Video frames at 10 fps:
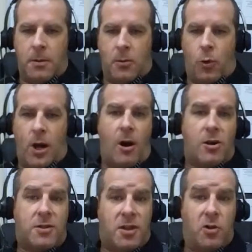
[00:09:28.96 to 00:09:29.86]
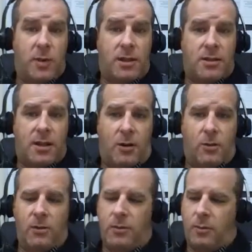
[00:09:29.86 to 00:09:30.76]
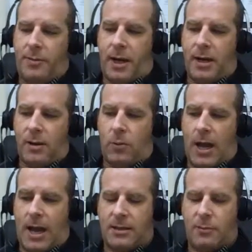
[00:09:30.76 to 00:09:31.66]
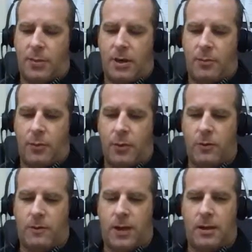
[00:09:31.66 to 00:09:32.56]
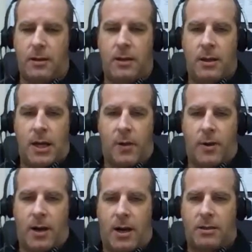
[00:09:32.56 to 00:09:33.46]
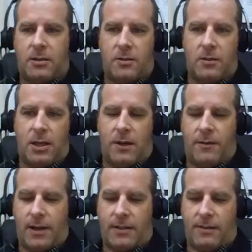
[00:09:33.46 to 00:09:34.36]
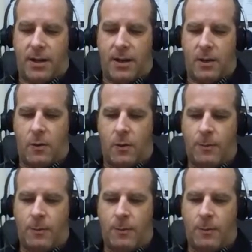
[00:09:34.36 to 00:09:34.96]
we are assuming so, but it hasn't been proven in regards to the effects of NO.